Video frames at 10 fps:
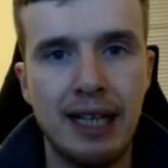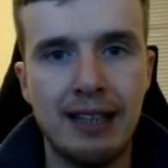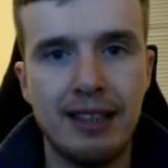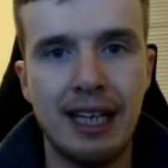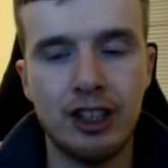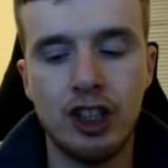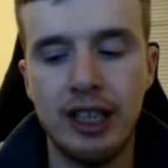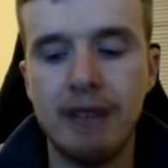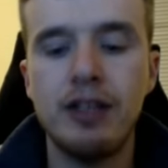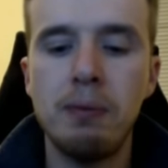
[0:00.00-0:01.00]
Actually,
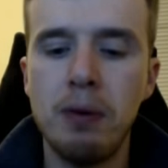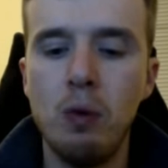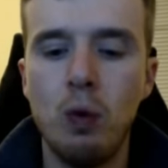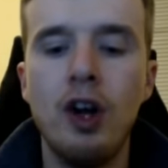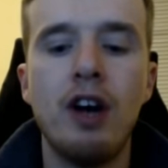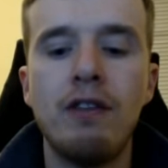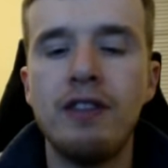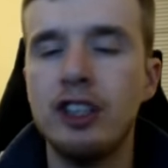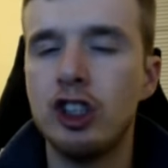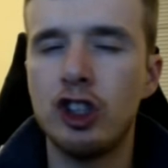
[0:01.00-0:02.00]
I've only put one of in
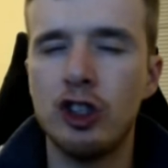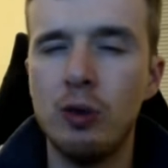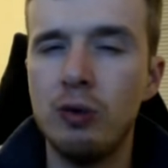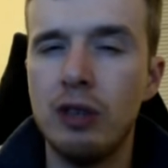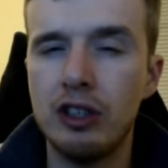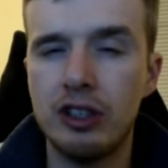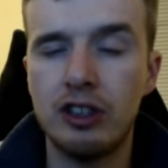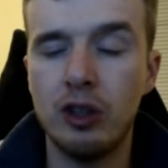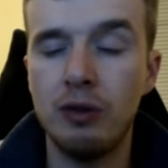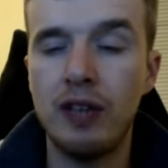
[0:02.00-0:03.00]
so
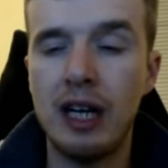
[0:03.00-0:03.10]
far.